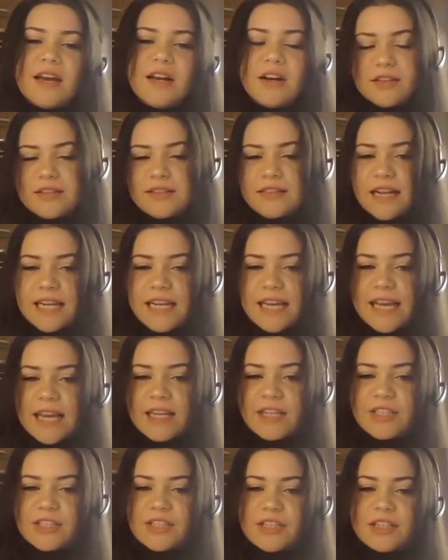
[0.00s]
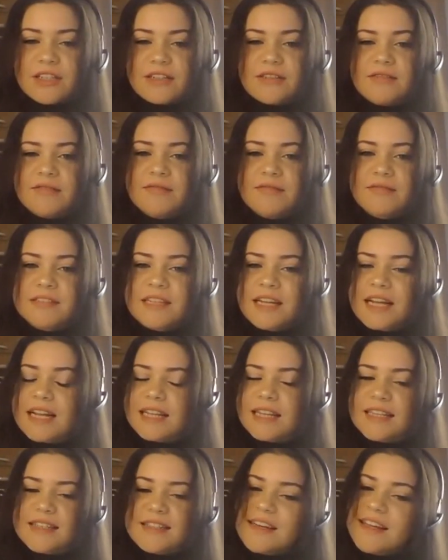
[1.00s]
cost allocation,
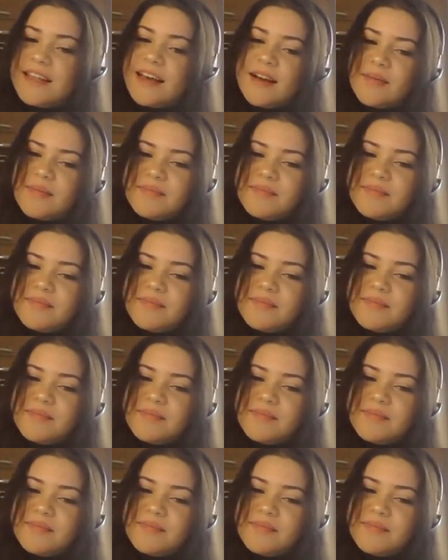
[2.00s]
and things like that.